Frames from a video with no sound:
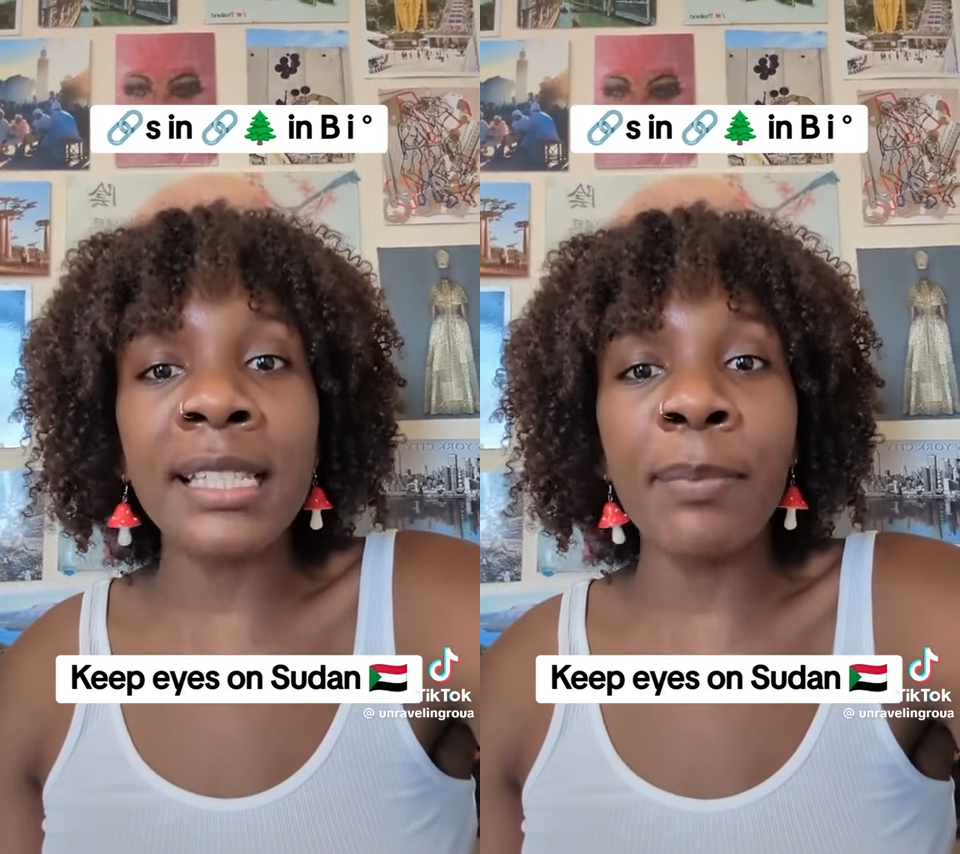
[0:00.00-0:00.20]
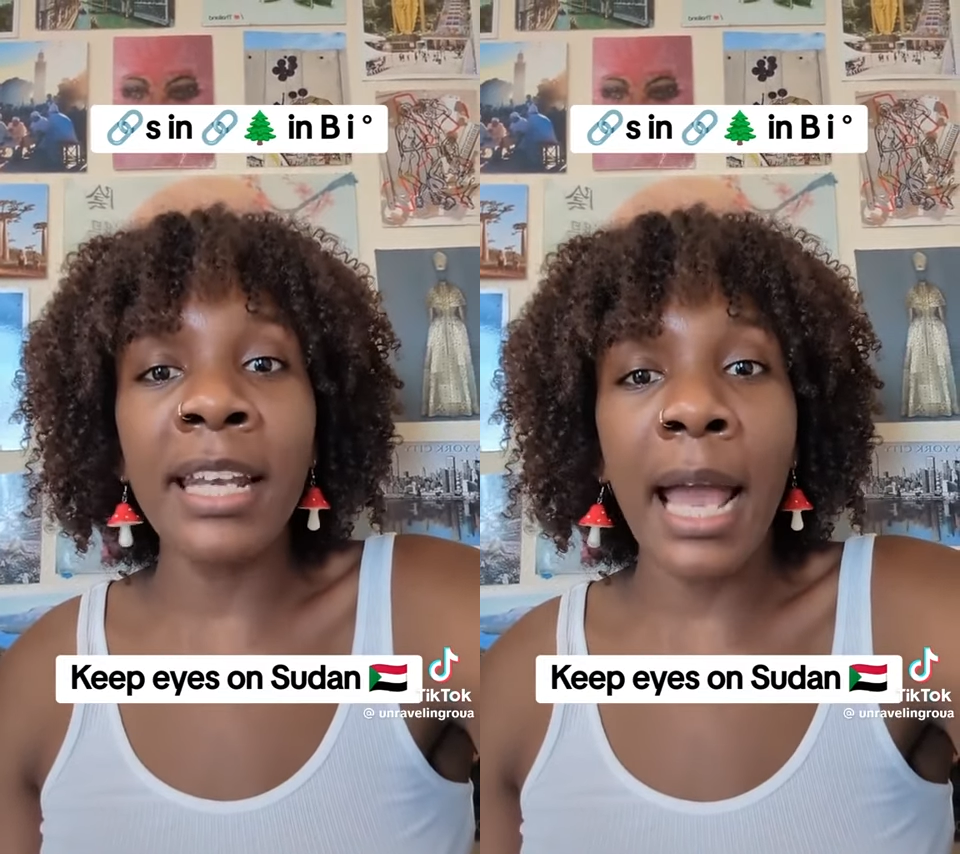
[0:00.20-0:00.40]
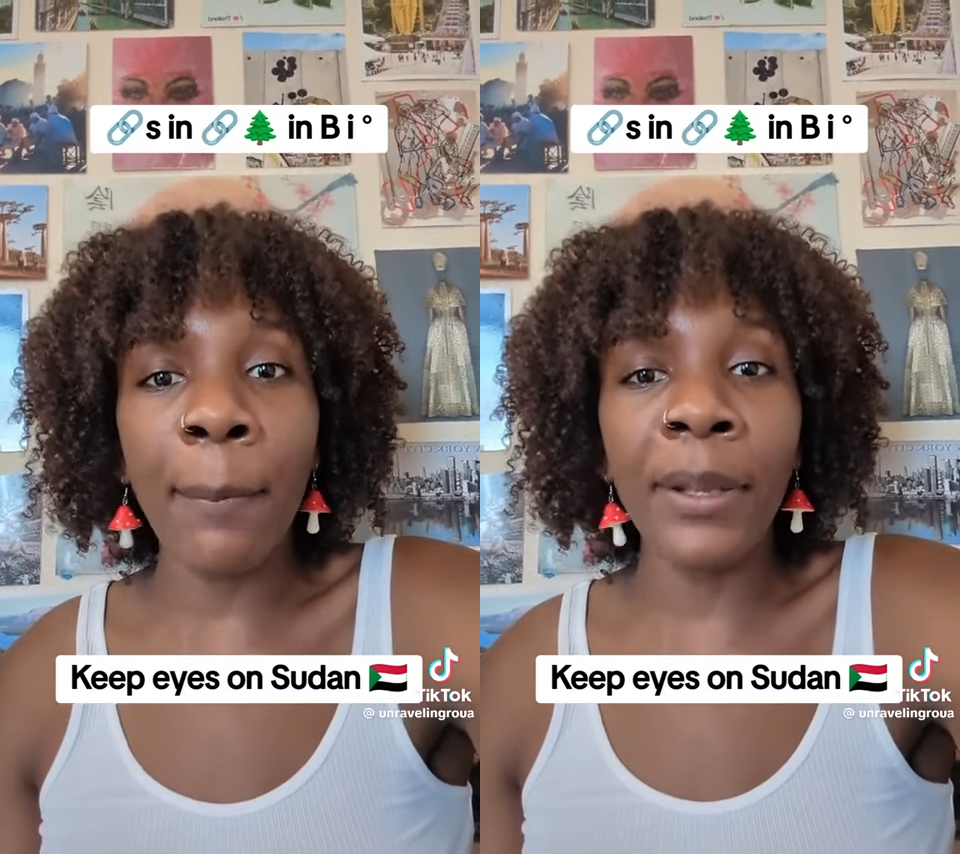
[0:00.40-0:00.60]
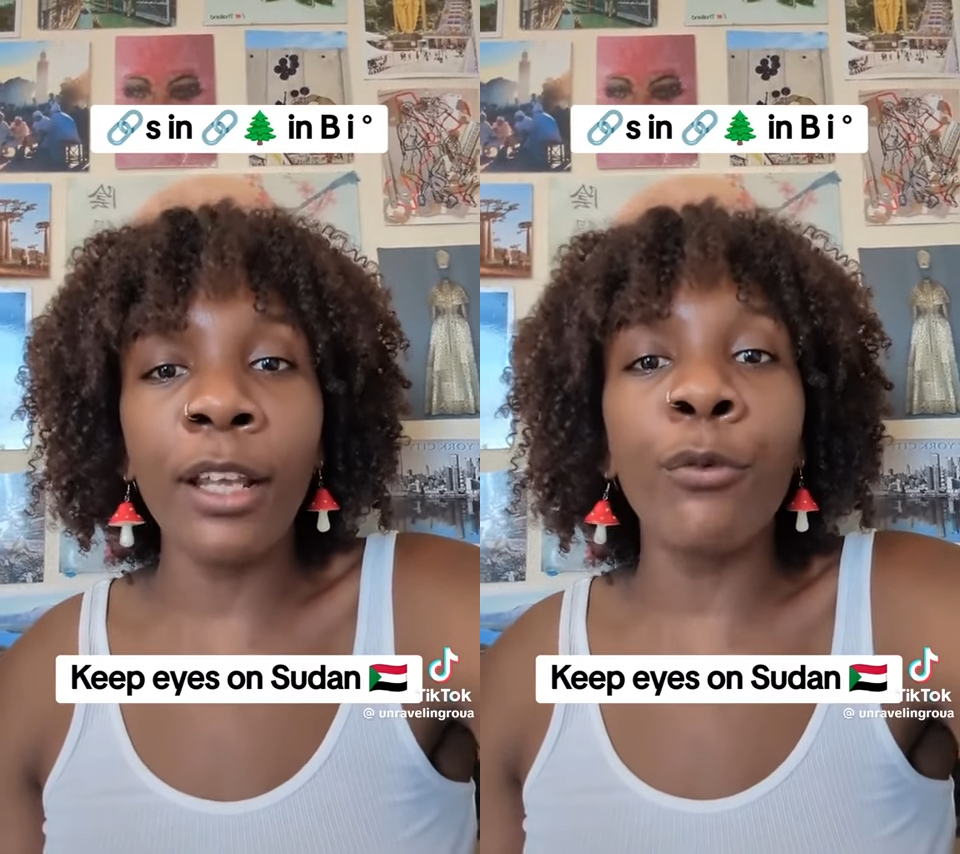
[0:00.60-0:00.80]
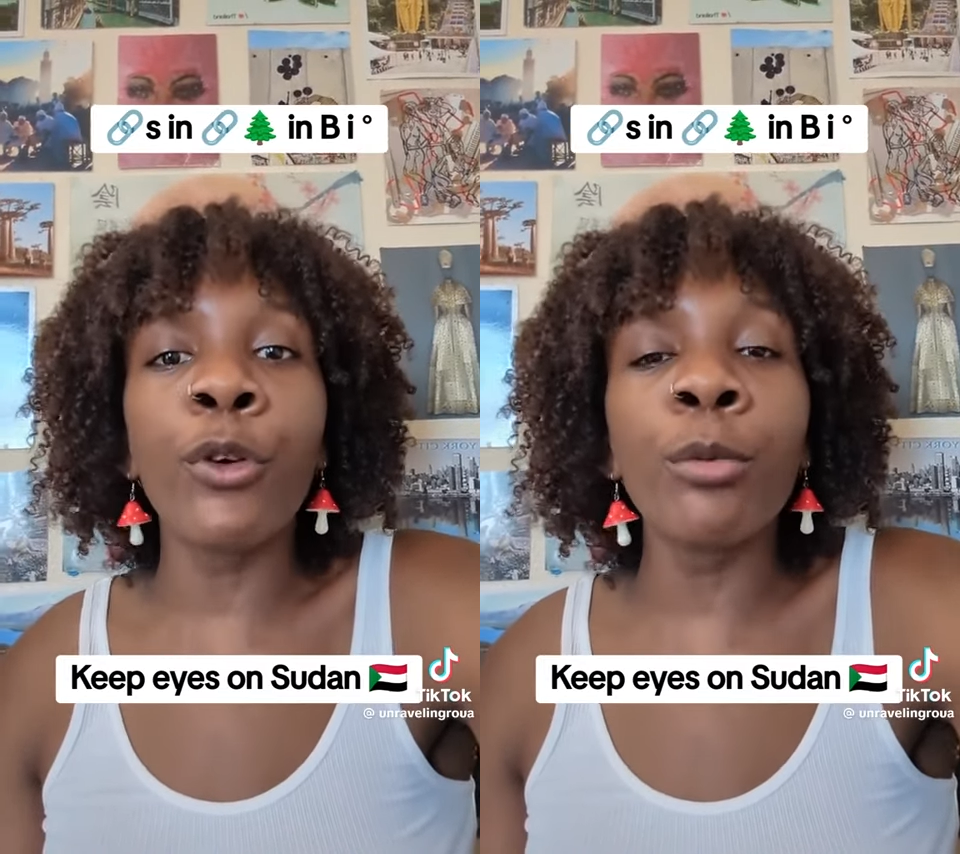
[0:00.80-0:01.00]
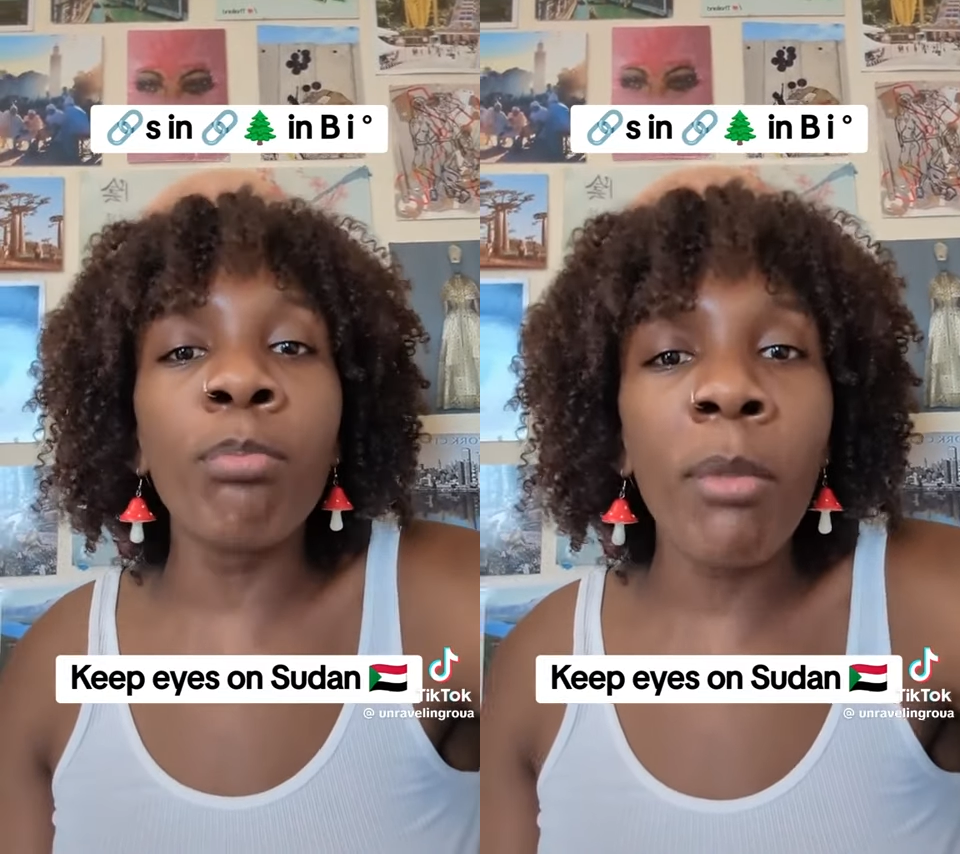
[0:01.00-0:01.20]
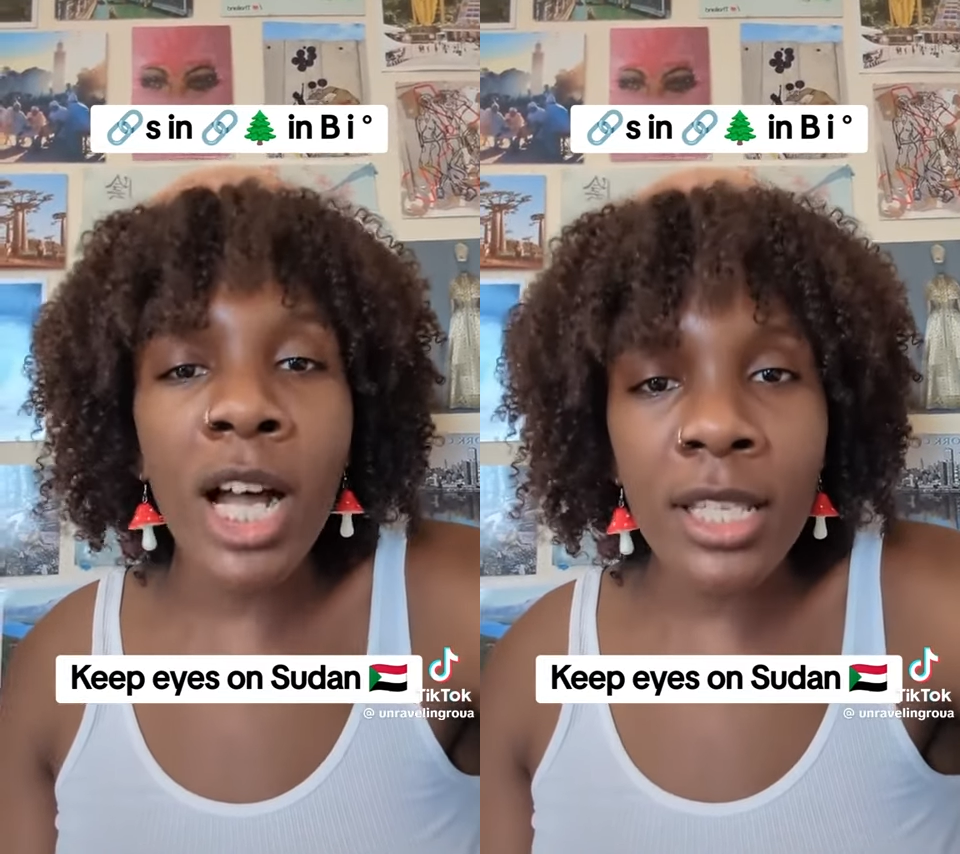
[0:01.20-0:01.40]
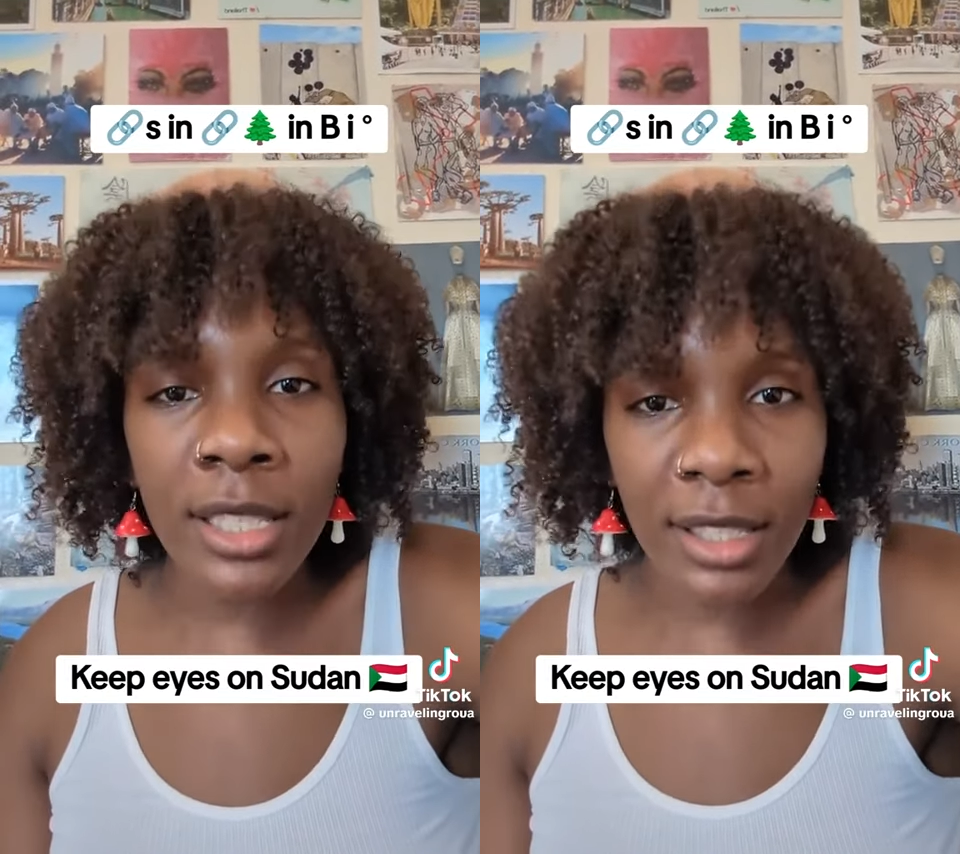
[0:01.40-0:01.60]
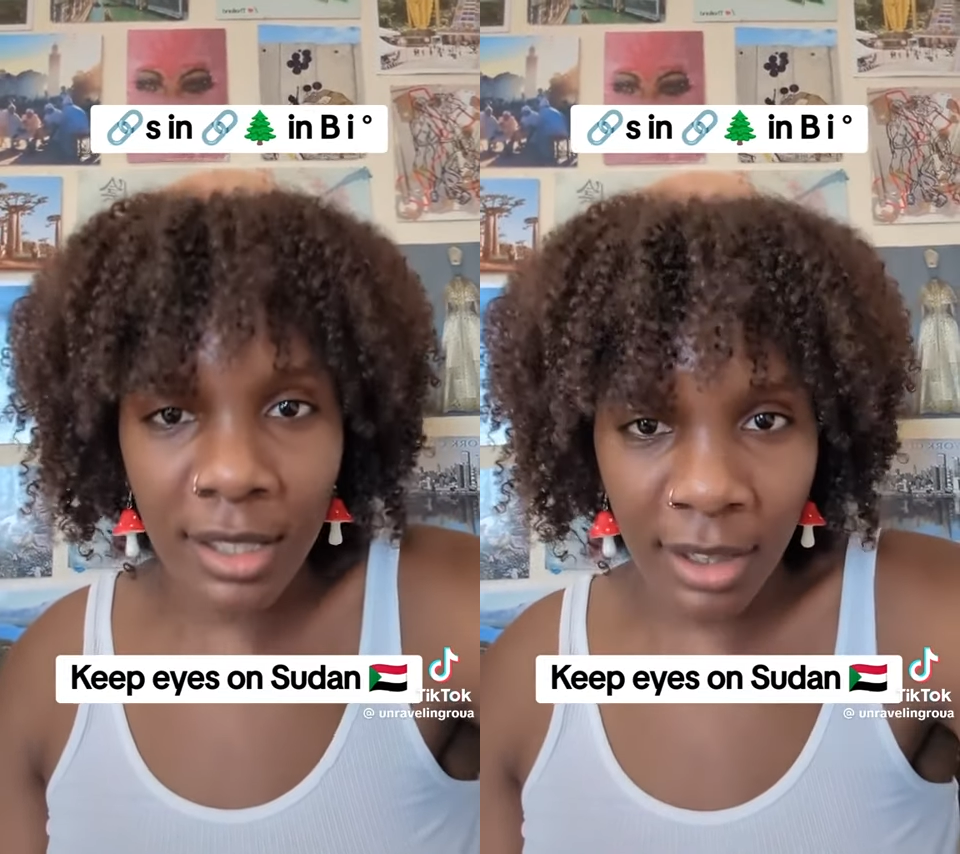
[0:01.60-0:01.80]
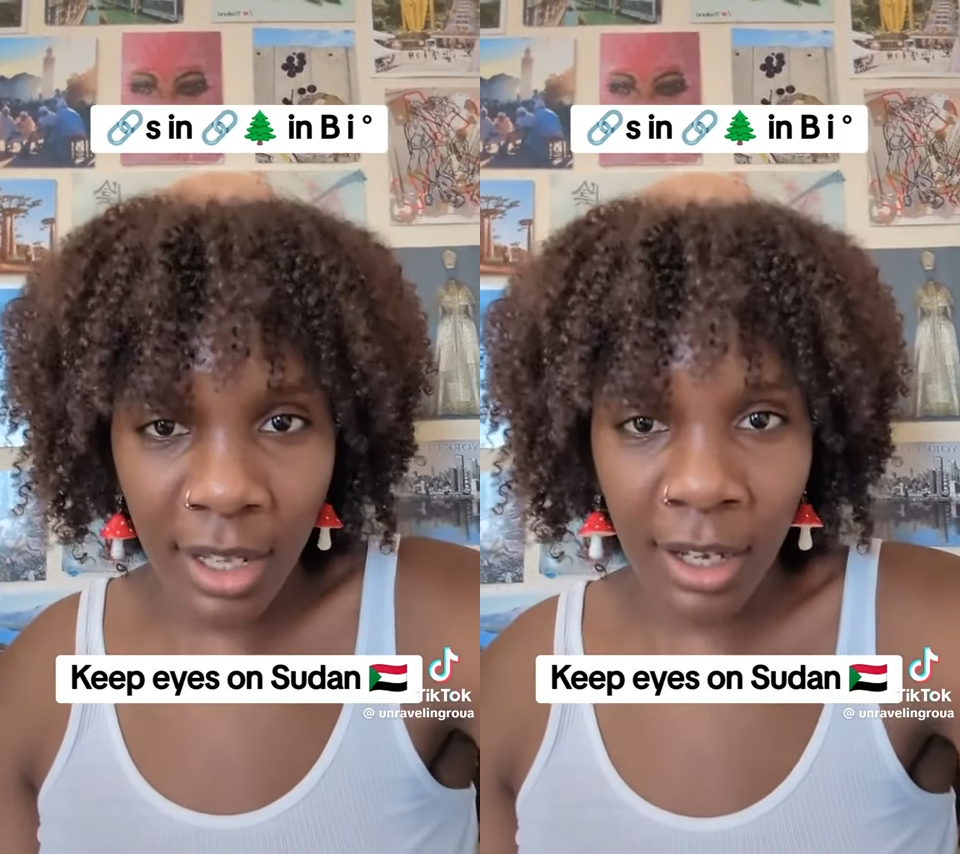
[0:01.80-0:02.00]
been happening for months
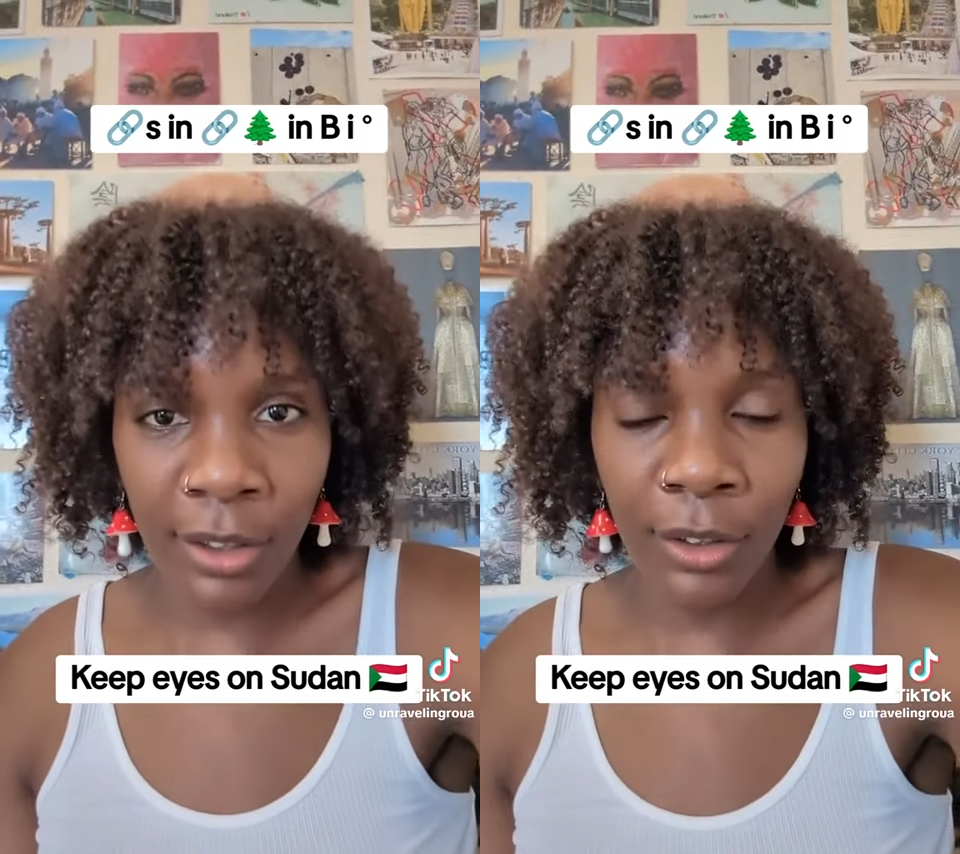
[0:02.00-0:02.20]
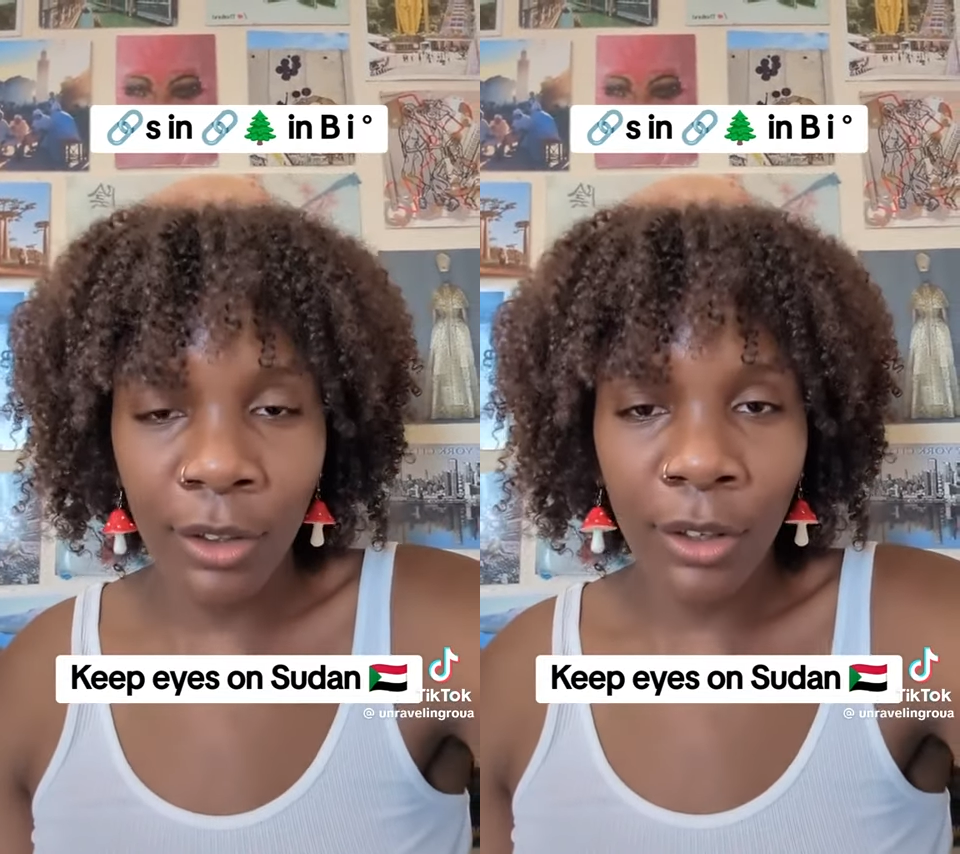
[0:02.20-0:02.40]
now.